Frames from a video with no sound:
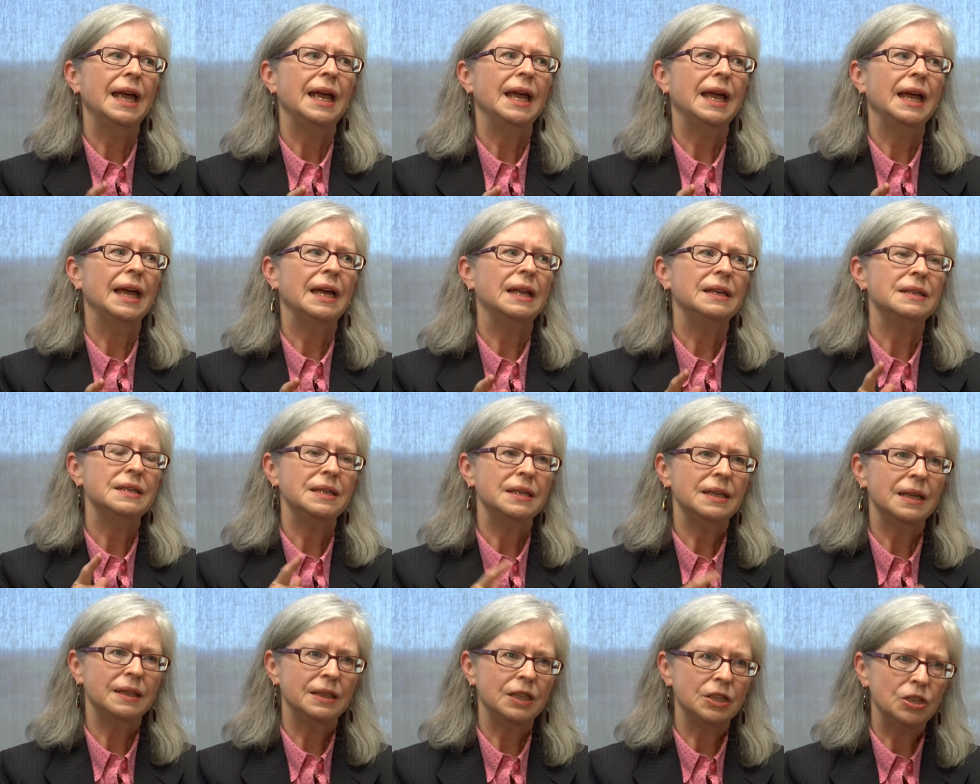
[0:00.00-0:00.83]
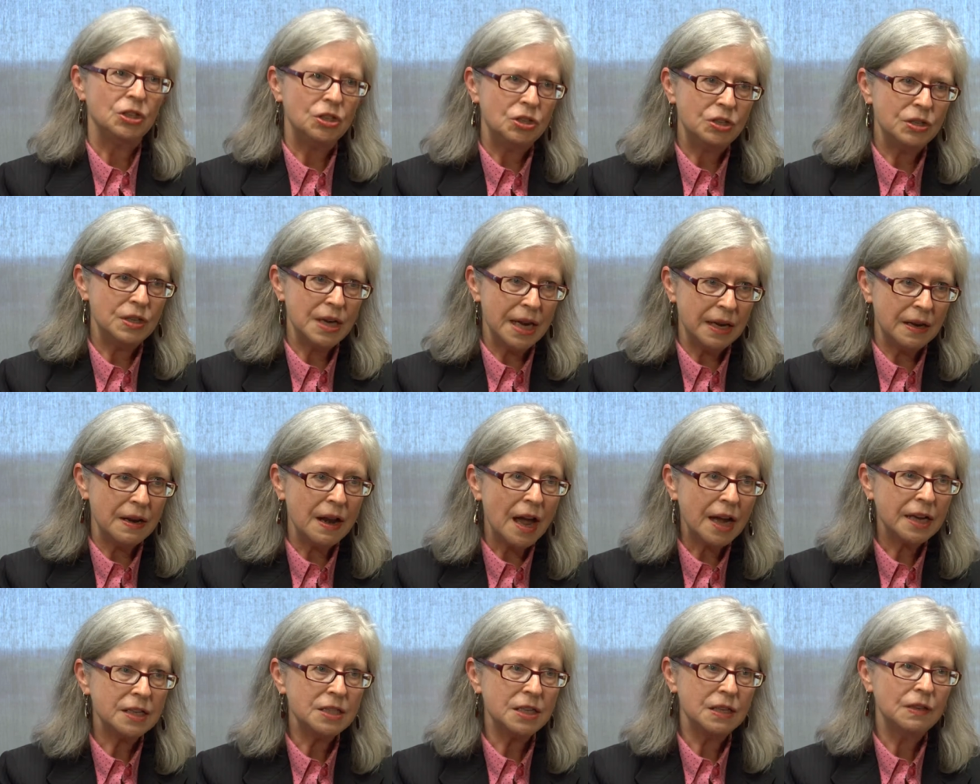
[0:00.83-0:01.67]
And at the, in
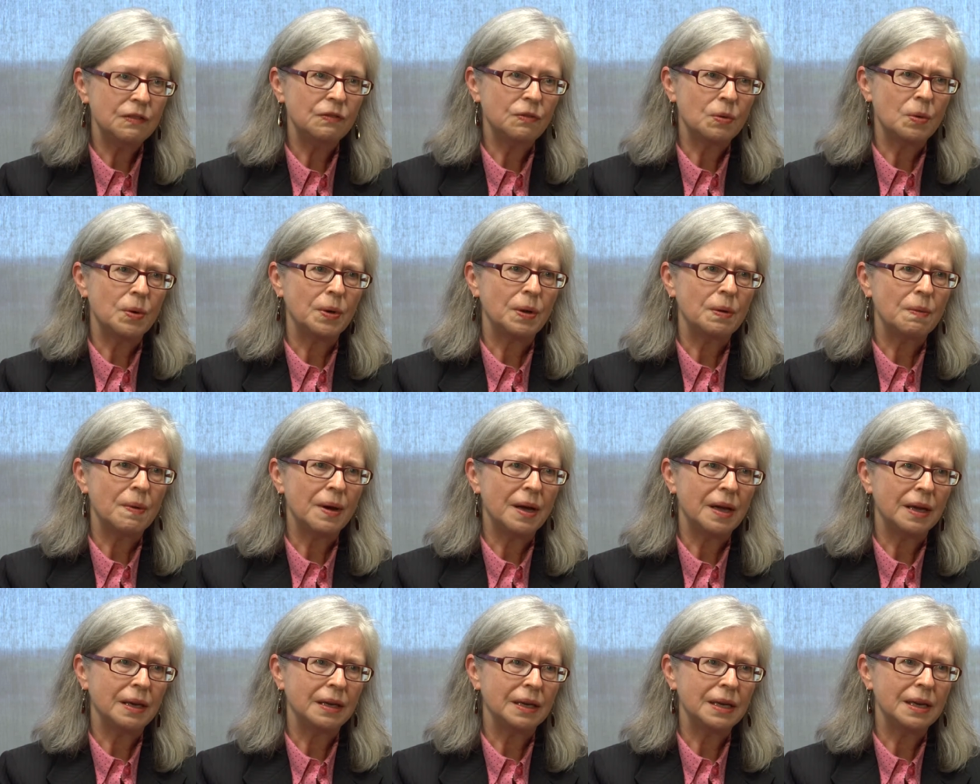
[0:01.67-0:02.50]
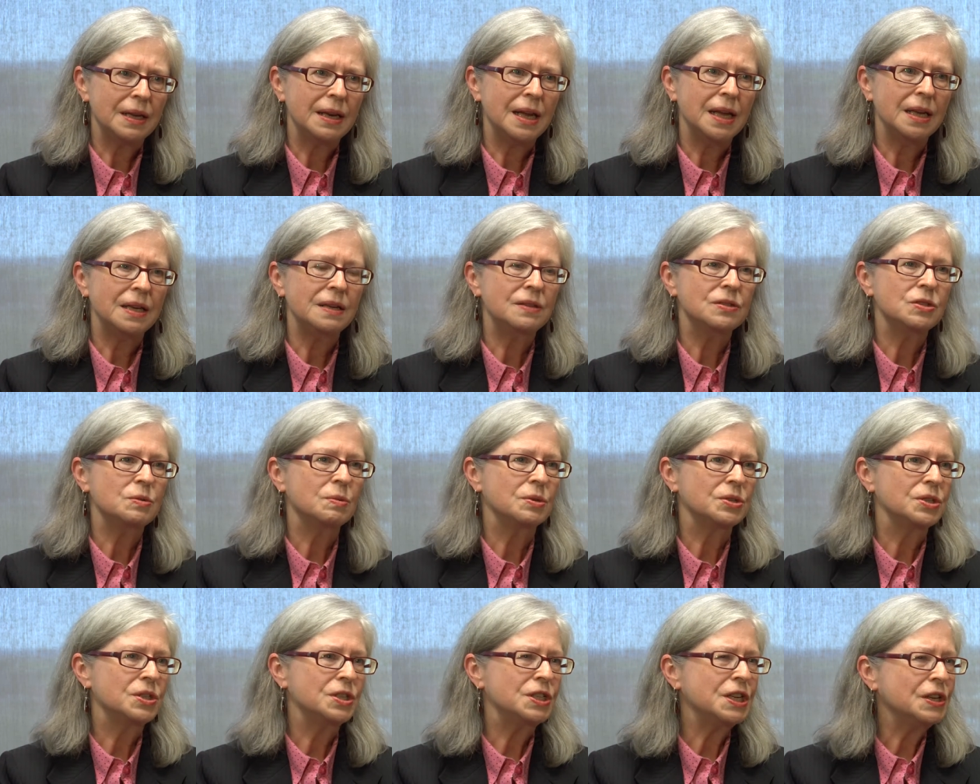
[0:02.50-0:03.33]
1941, Canadians
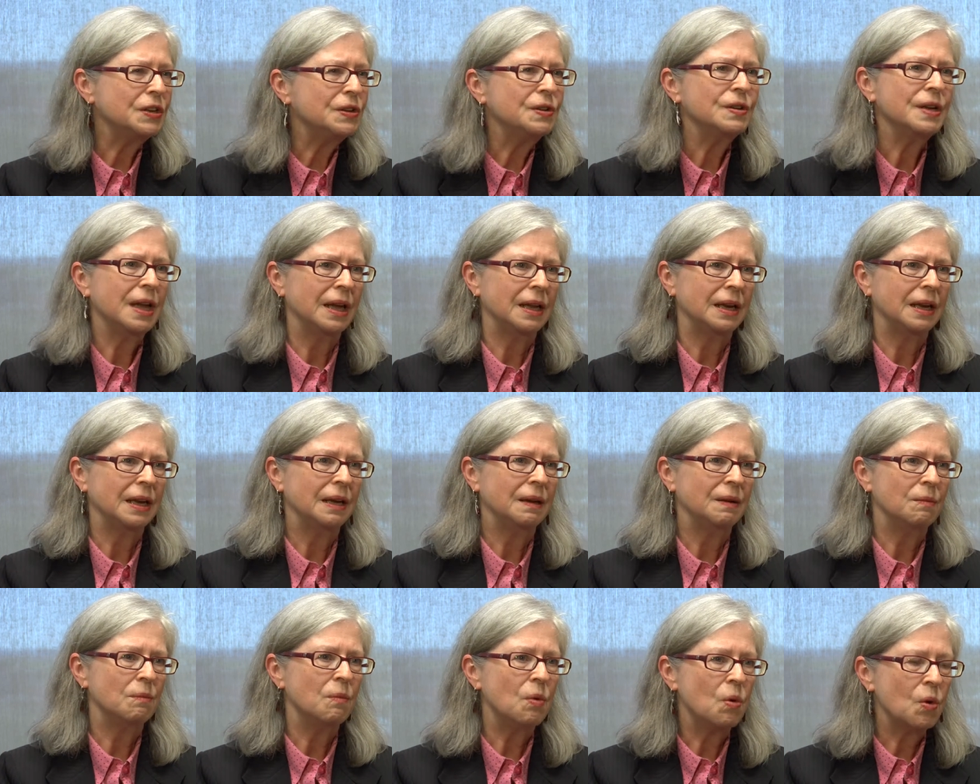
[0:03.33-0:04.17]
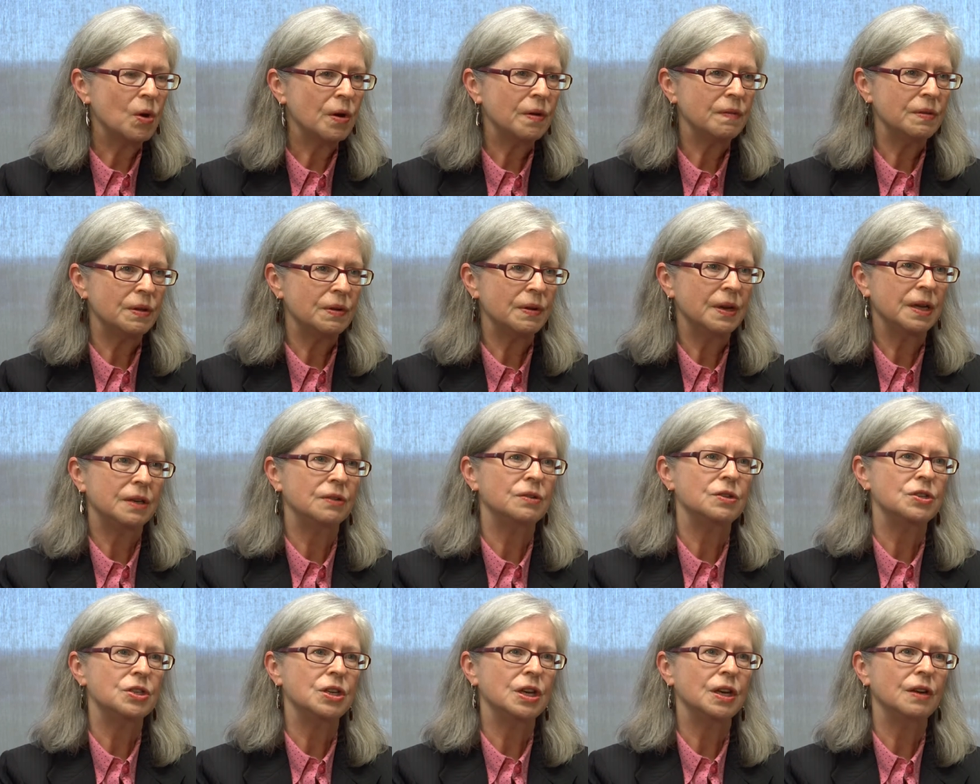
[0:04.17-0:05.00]
were still getting more of their
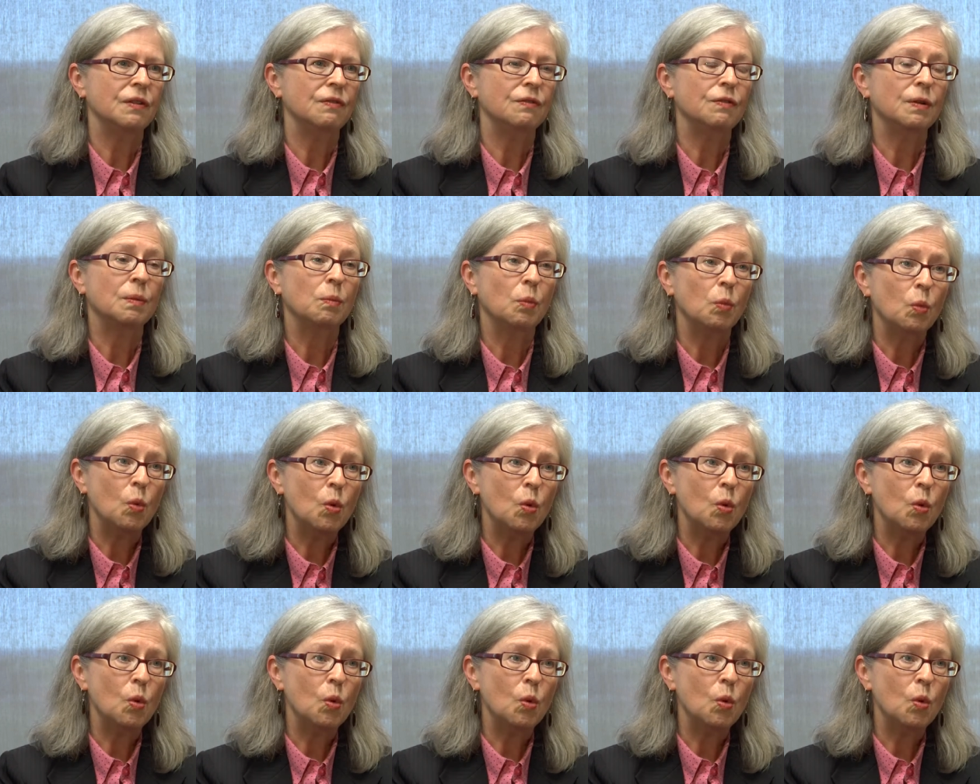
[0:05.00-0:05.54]
energy from